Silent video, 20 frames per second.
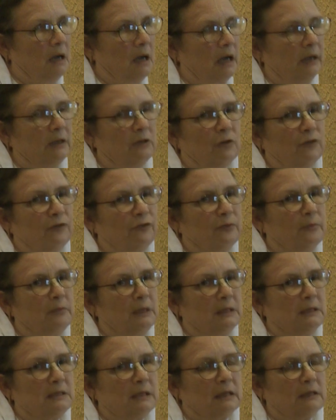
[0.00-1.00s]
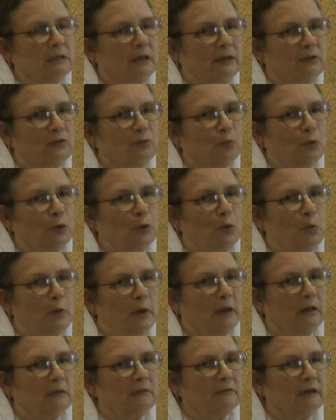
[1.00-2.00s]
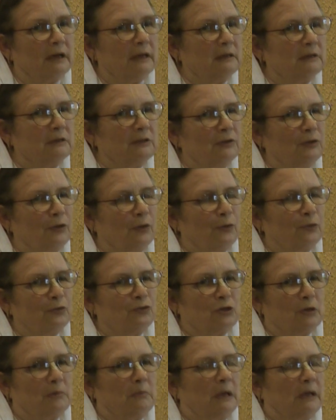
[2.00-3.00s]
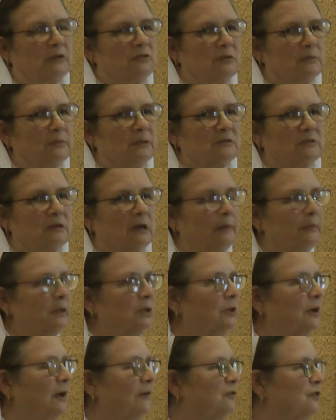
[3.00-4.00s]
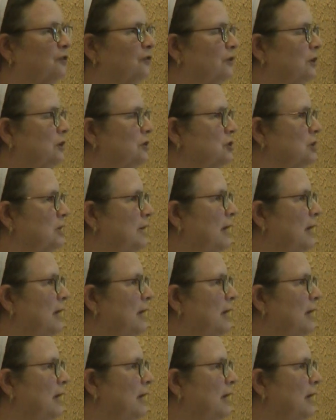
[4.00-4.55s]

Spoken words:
I know for me, deadlines work well, right? Janmashtami's coming, you have to finish an